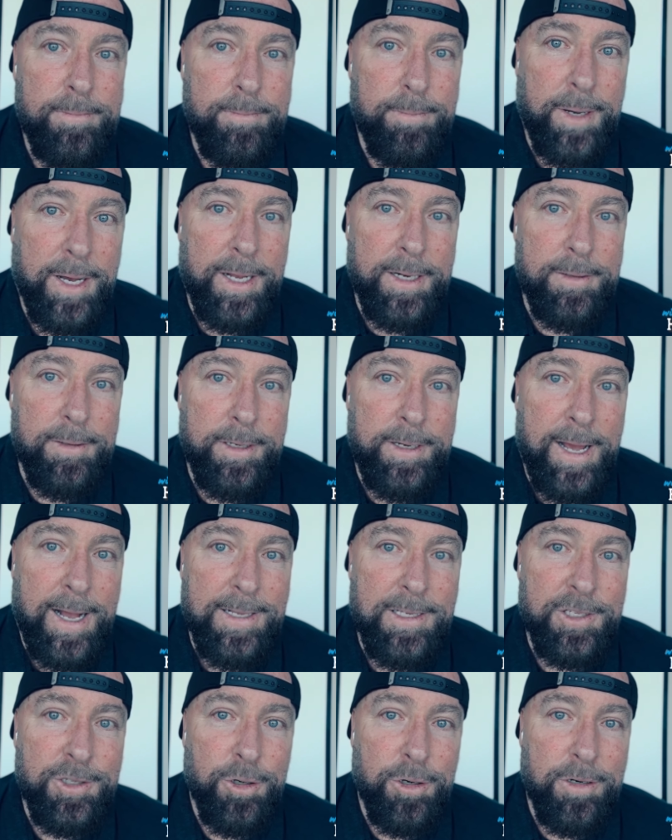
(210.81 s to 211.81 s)
But it
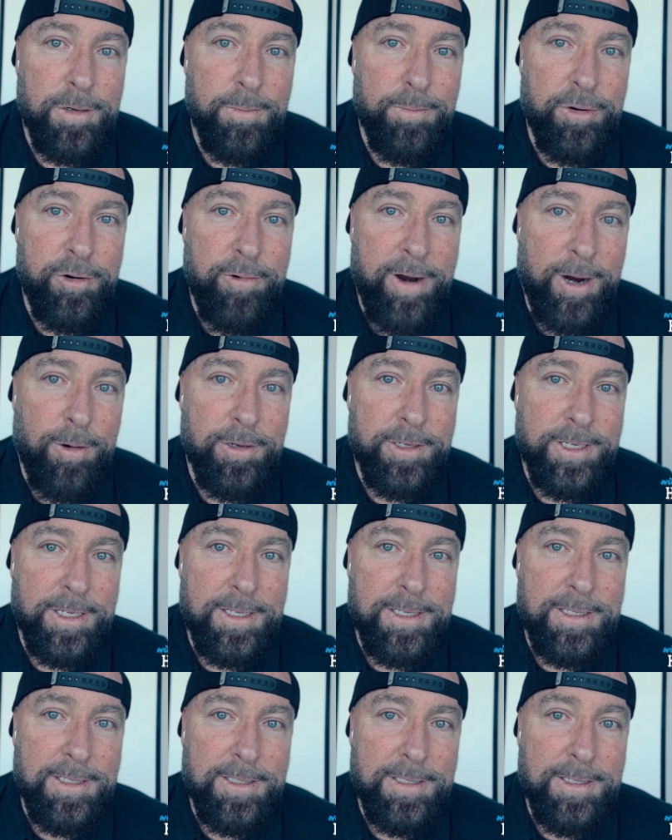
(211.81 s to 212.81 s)
had certain
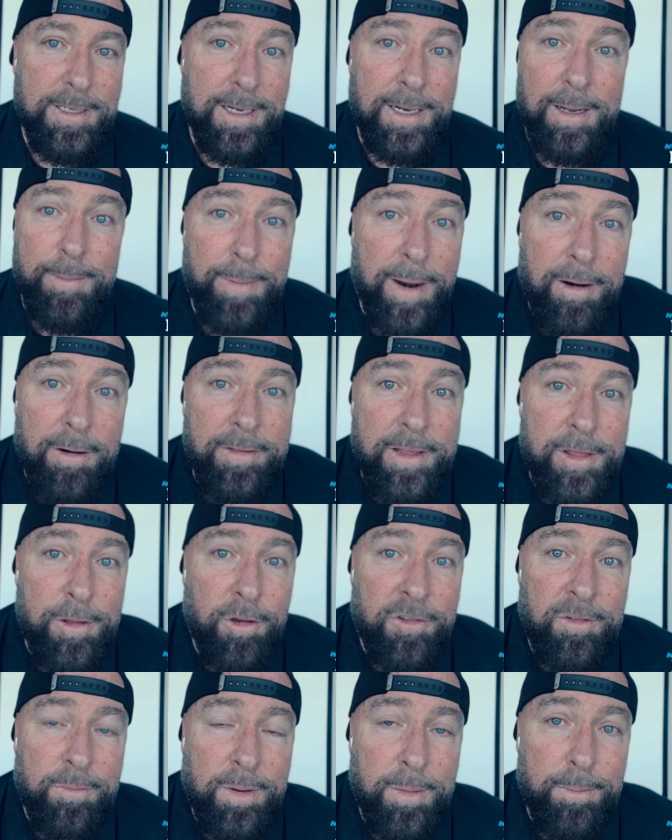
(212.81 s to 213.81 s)
prerequisites, and apparently
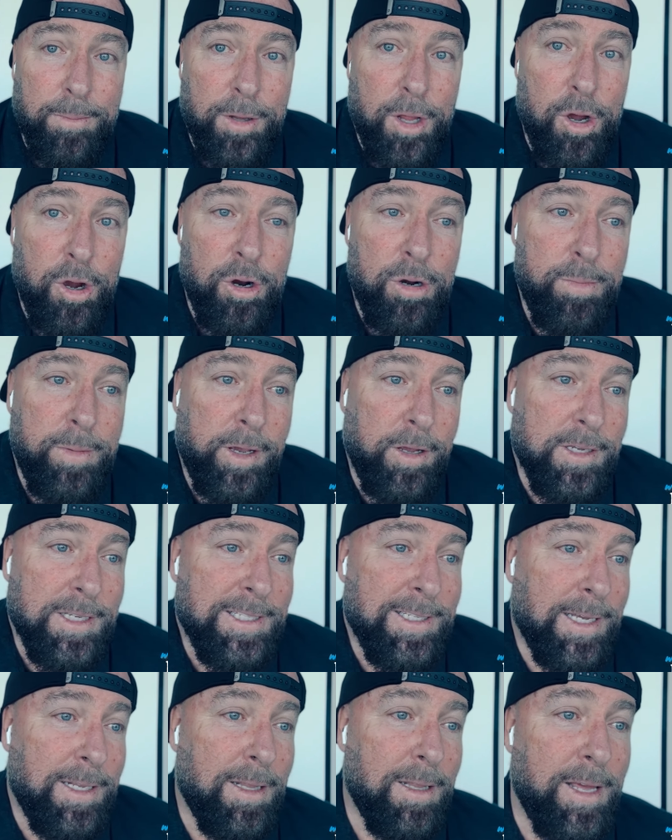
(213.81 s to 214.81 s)
those had been blown, because
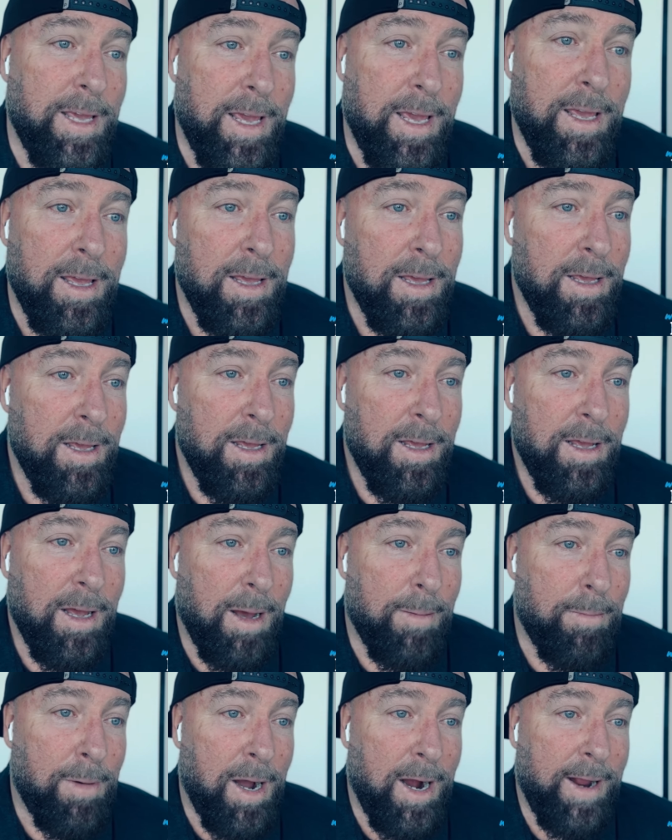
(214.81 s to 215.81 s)
suddenly
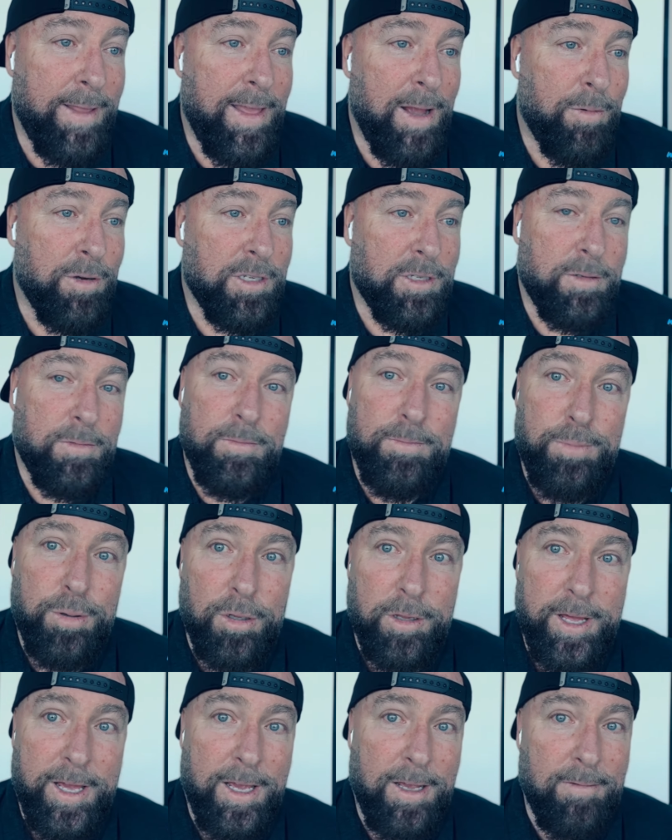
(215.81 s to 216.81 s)
a mine that was
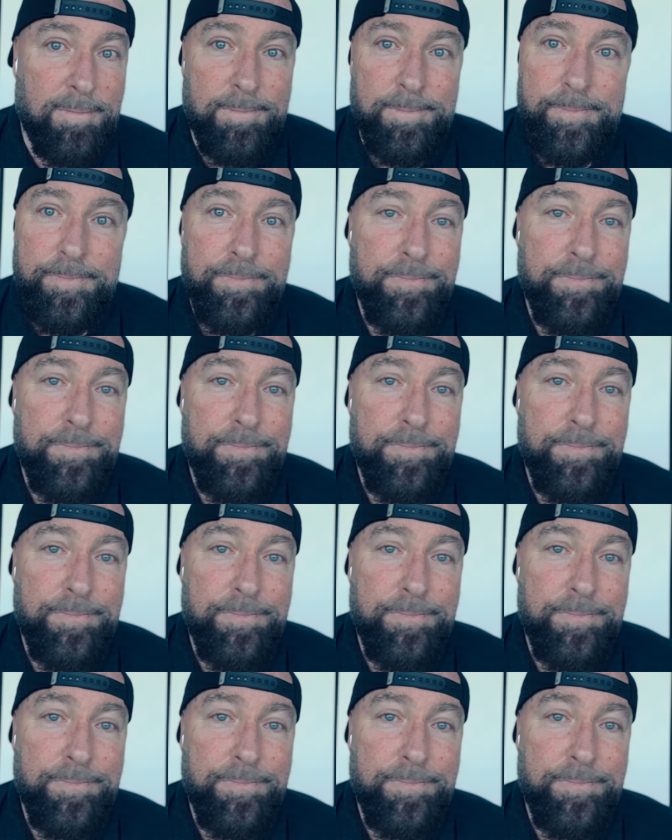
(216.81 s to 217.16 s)
pulling